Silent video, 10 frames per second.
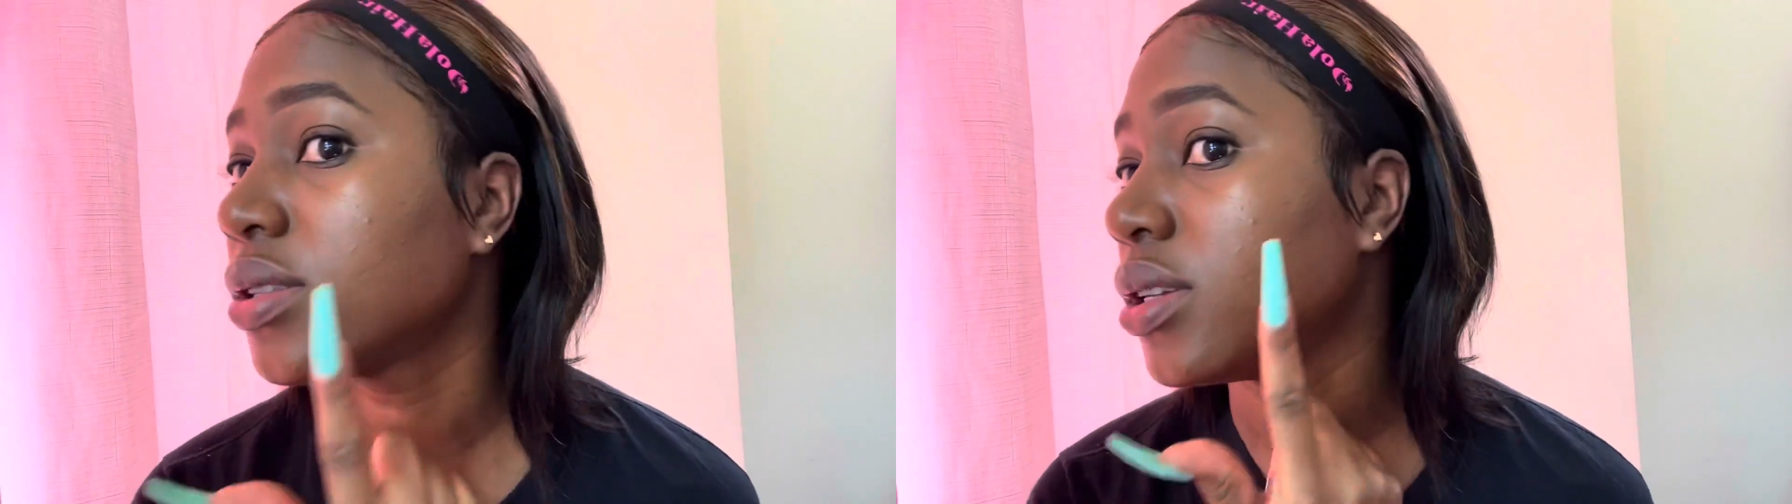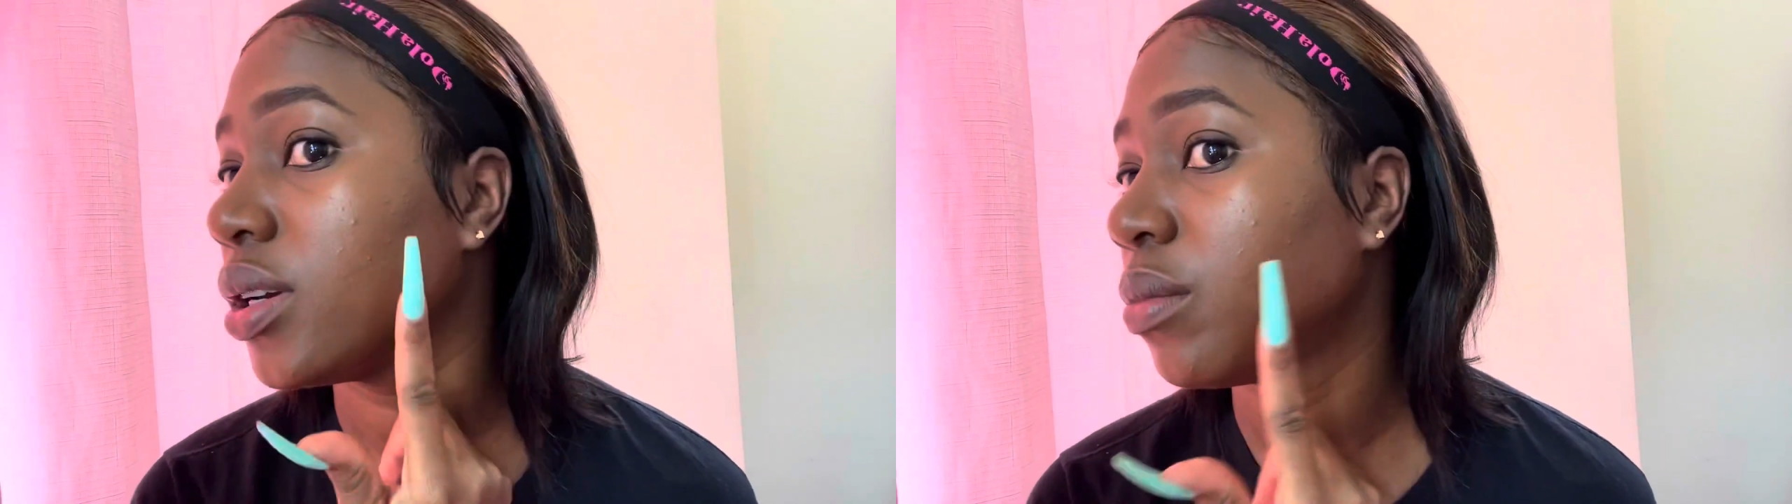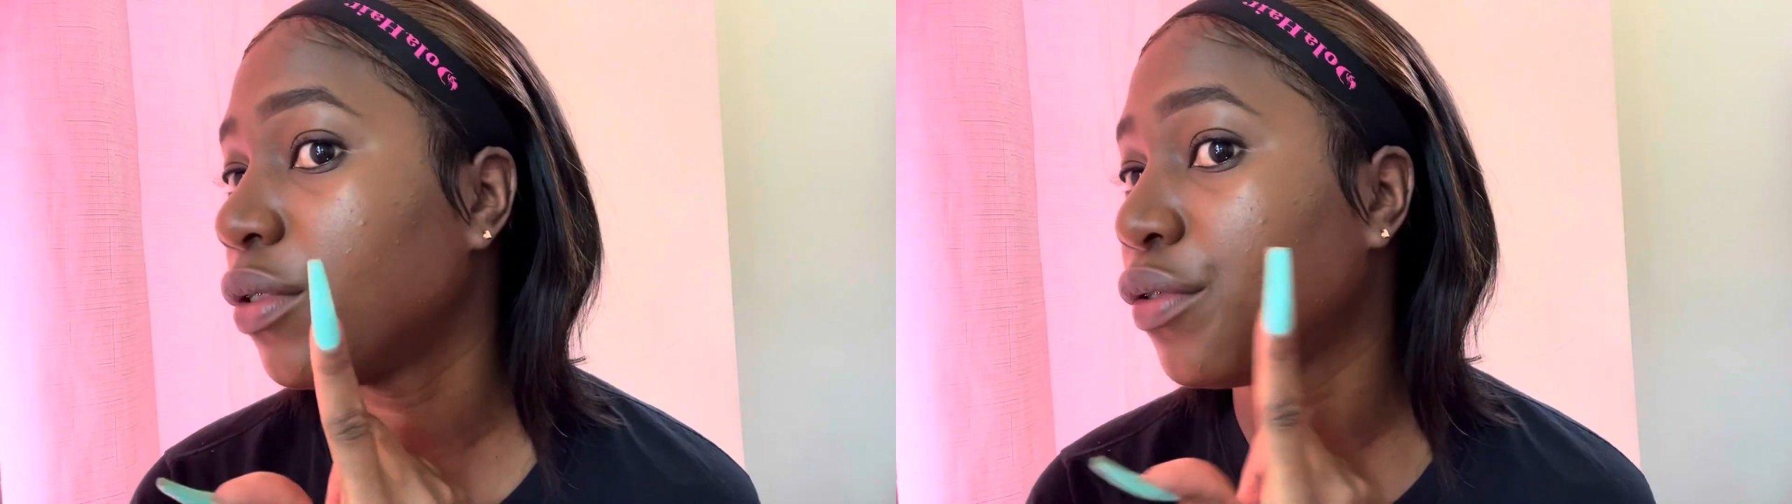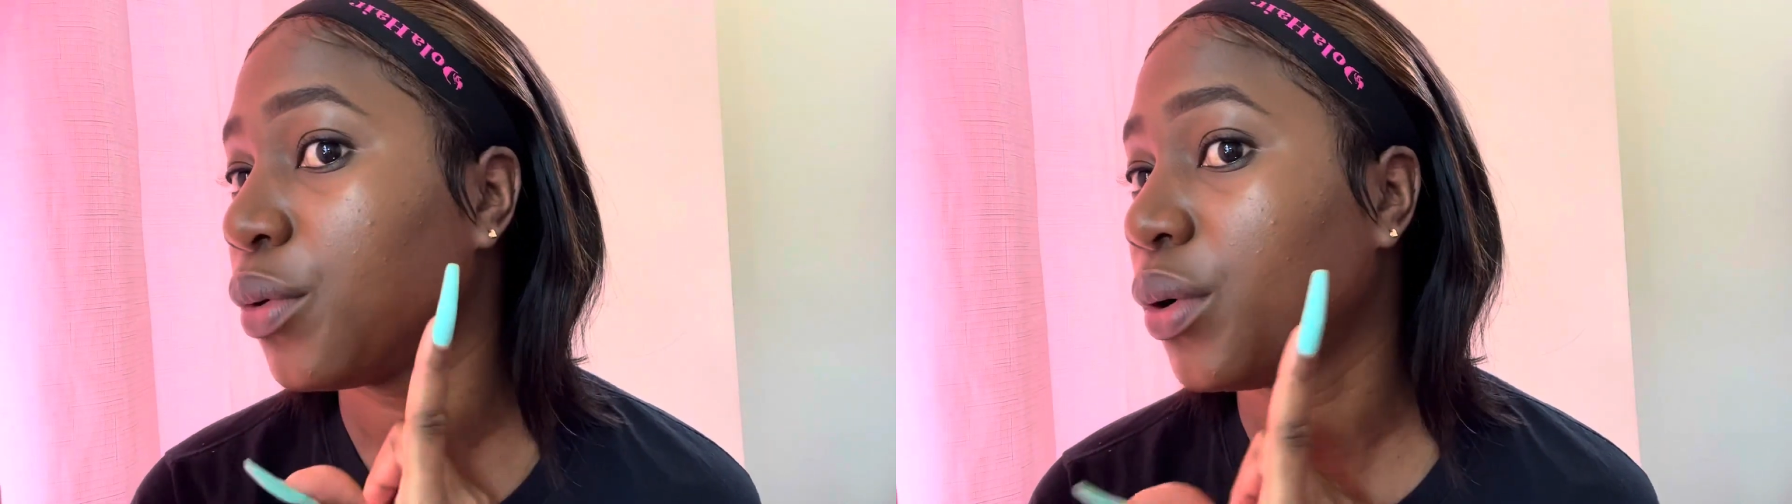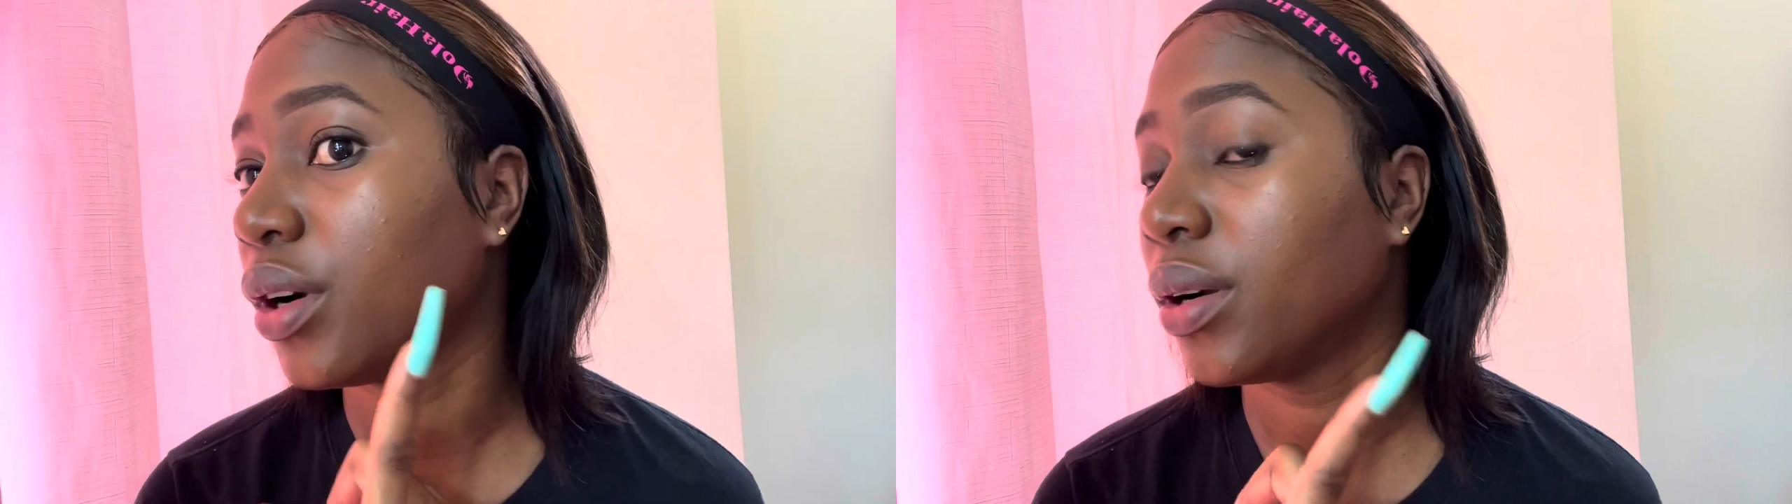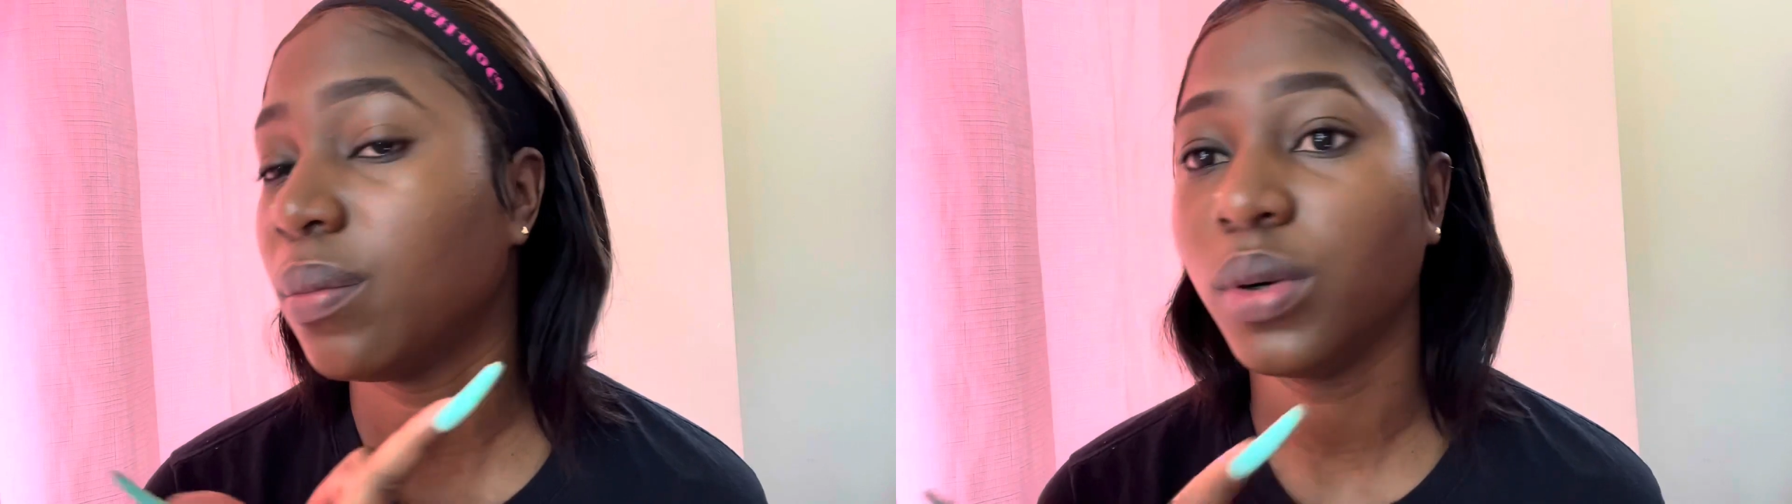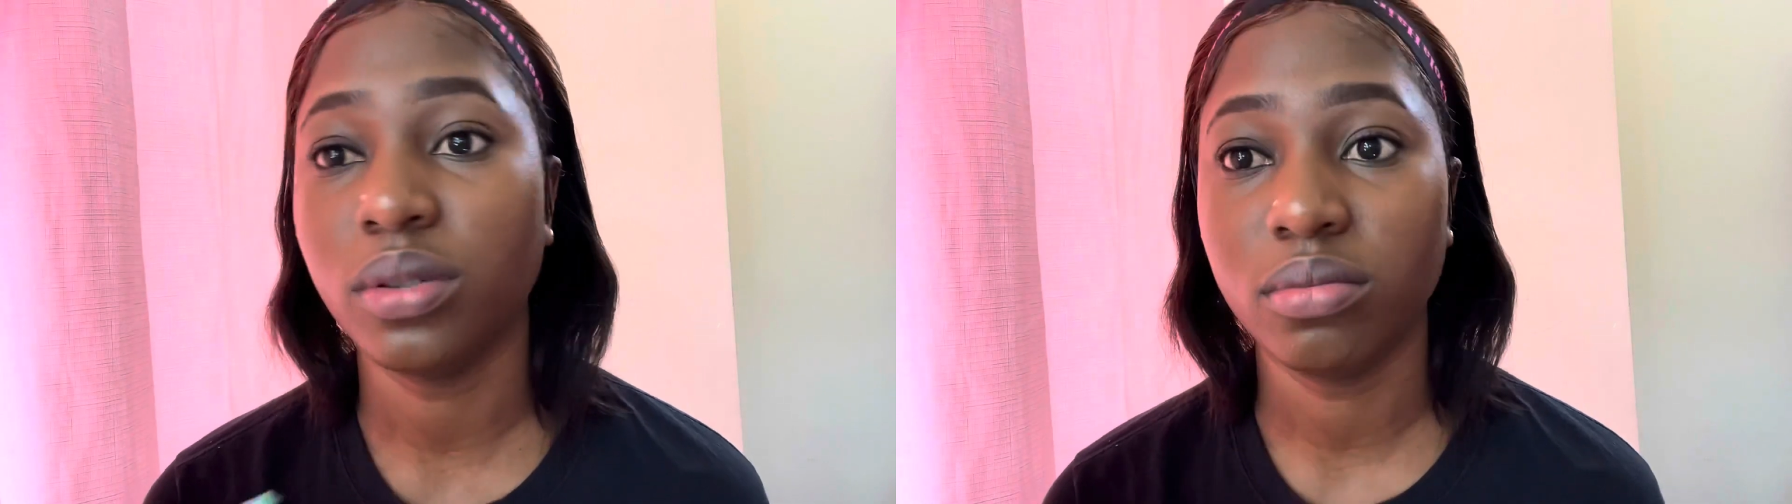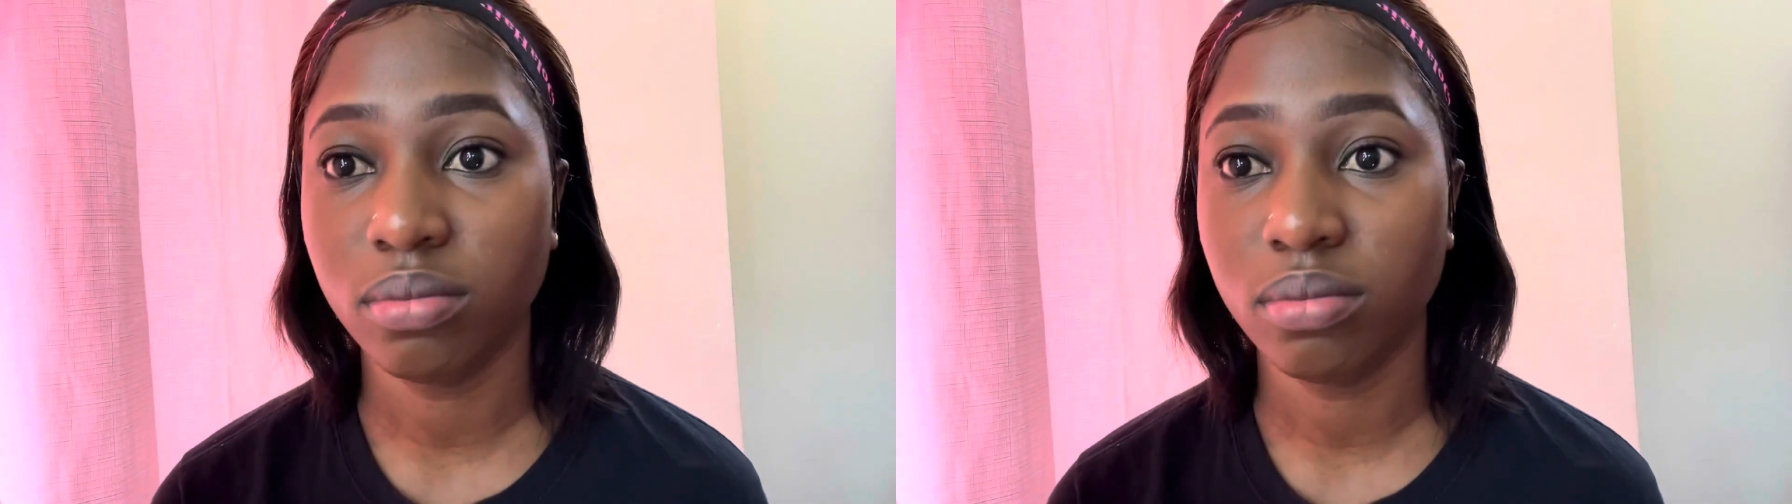there before, but